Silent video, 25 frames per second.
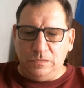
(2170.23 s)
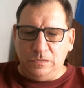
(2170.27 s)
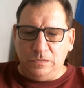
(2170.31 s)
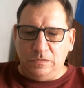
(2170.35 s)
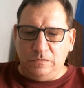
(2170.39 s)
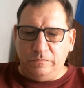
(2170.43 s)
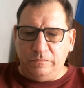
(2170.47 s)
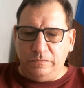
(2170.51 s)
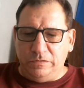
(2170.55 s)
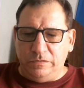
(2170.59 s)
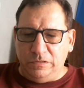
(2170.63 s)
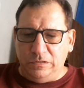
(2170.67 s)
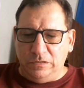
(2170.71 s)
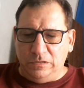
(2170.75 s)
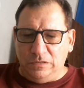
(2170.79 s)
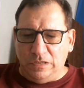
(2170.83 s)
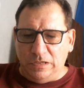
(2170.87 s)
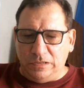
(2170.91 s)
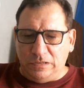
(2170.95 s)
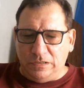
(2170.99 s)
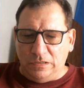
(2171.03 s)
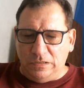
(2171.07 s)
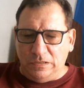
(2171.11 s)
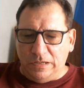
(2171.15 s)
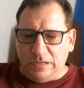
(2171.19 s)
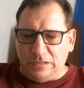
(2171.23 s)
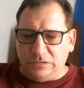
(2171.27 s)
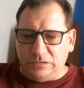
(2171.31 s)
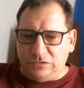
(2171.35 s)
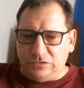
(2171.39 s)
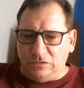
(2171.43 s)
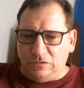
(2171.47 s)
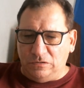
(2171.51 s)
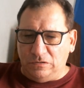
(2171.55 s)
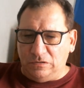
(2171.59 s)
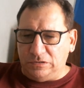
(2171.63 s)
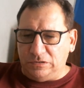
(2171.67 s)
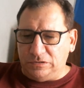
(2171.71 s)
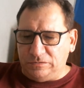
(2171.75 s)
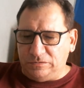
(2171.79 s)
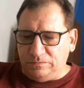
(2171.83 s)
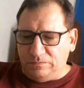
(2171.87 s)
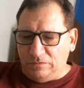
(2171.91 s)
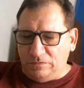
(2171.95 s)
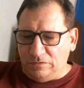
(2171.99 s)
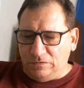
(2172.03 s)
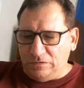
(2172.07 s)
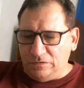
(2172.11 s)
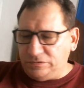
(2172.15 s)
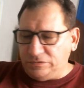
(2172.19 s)
I really like Lexar as
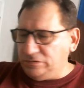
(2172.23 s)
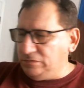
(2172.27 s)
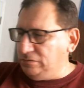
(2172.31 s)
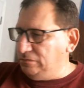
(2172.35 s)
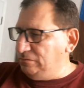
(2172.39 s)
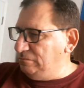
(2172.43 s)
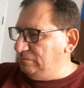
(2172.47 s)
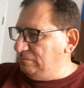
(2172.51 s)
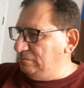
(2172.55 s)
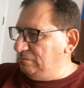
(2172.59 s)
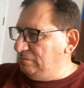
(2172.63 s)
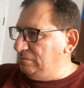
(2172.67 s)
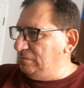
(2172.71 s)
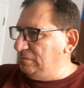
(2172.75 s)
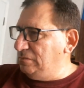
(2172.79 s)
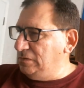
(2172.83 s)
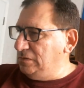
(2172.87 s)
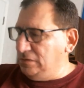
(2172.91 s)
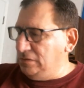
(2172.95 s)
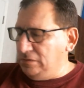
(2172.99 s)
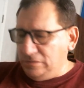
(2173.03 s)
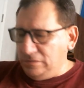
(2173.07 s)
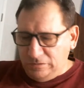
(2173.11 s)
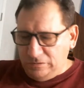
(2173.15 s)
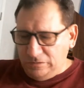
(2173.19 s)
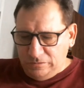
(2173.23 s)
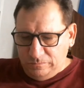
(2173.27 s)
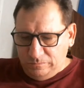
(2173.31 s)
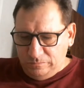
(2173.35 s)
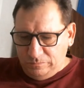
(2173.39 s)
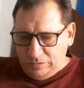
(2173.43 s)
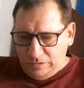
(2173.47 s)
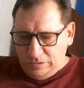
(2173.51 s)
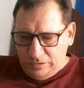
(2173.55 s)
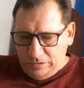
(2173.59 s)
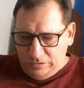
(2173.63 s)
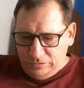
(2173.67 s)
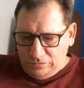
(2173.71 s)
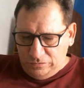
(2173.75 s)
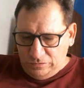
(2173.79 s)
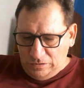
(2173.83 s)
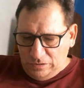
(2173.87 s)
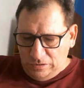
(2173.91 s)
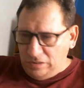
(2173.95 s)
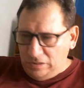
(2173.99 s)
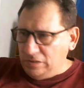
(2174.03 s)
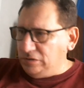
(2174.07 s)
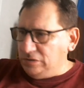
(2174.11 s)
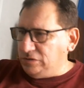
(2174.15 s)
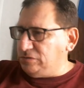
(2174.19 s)
far as pen
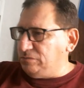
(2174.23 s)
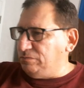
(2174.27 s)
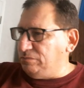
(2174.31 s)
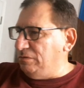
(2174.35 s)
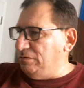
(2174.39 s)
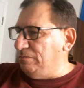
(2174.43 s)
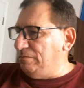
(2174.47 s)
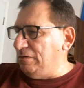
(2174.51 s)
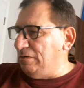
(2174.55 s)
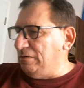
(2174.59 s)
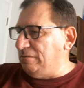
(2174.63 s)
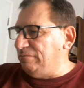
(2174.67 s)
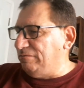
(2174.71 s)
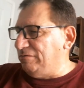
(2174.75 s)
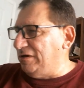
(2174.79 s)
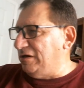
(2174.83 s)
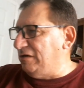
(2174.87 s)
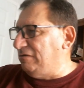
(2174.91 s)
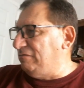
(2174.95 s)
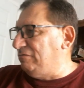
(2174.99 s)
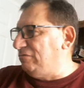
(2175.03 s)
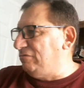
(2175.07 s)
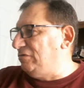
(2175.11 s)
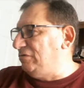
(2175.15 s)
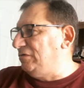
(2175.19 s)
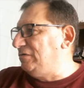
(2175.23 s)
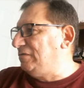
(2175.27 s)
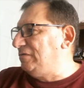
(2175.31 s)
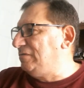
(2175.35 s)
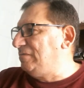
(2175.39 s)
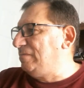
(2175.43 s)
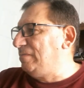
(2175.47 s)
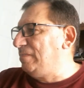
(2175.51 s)
drives, but my favorite